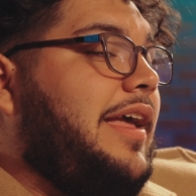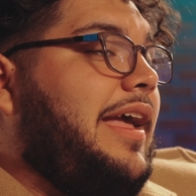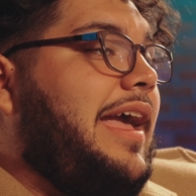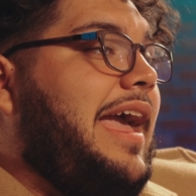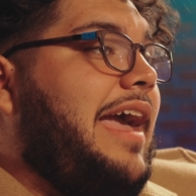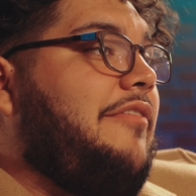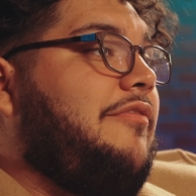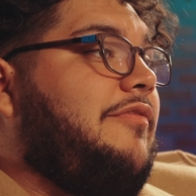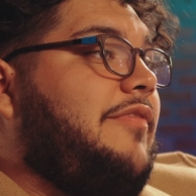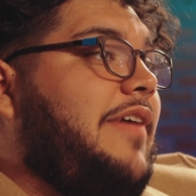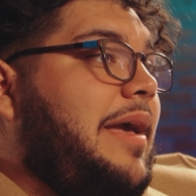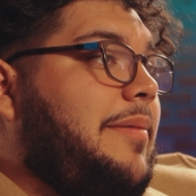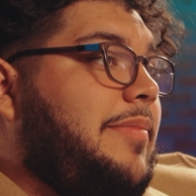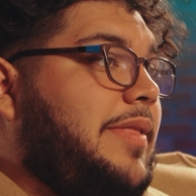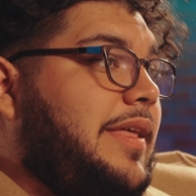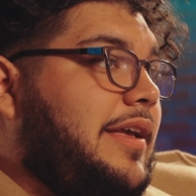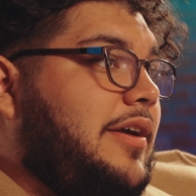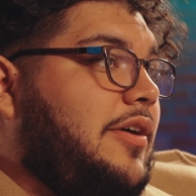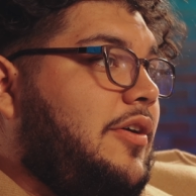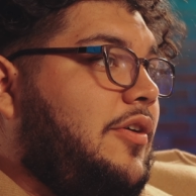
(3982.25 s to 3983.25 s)
that have
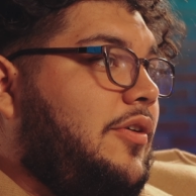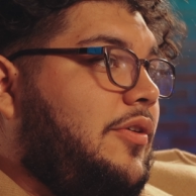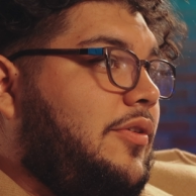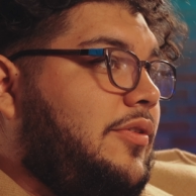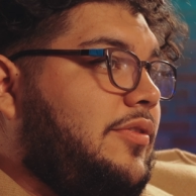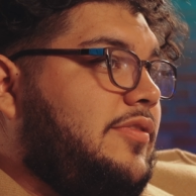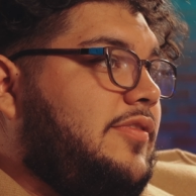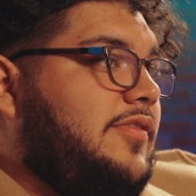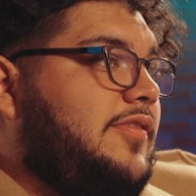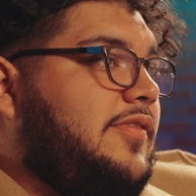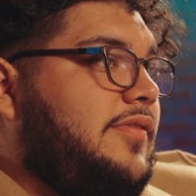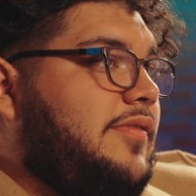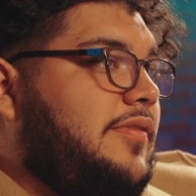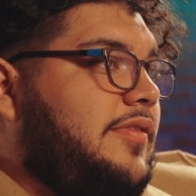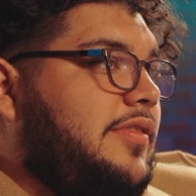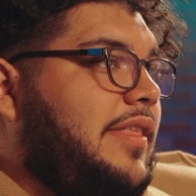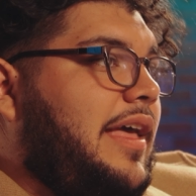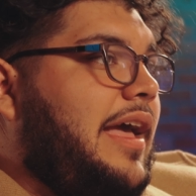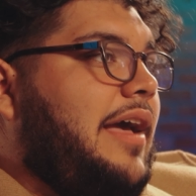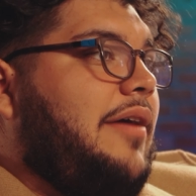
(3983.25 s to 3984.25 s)
family in cults
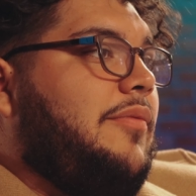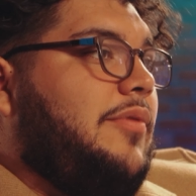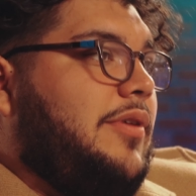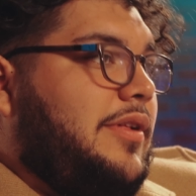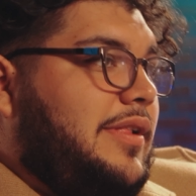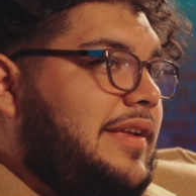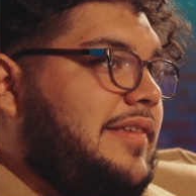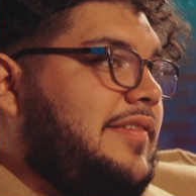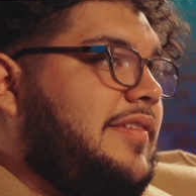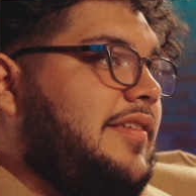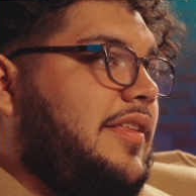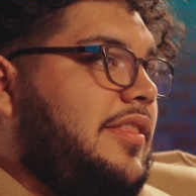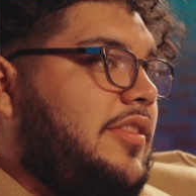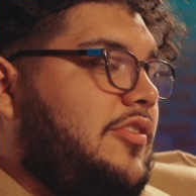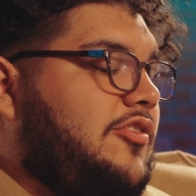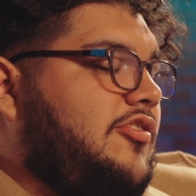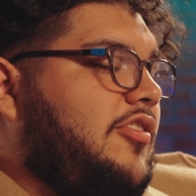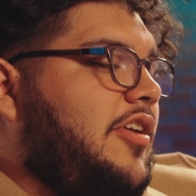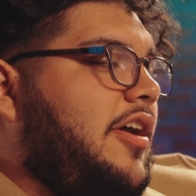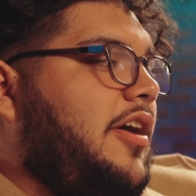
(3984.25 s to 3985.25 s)
that will listen to the
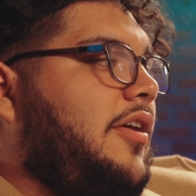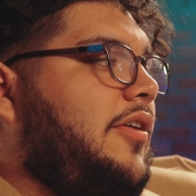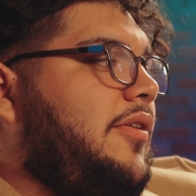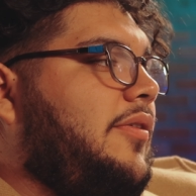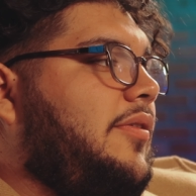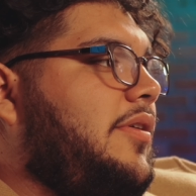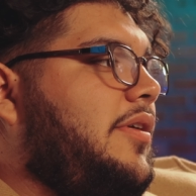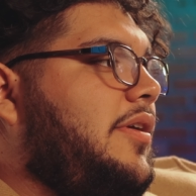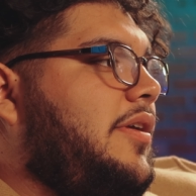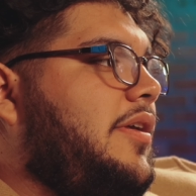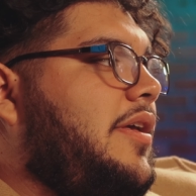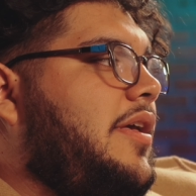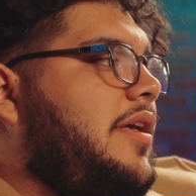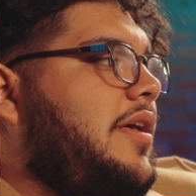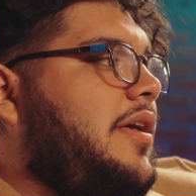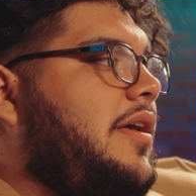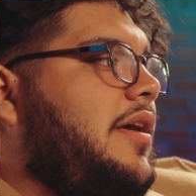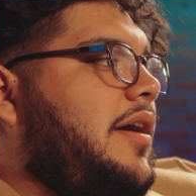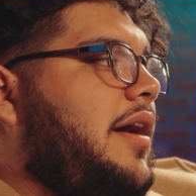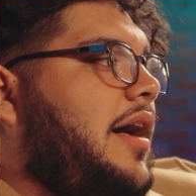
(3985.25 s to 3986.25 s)
show.
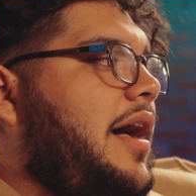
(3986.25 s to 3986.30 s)
Wow.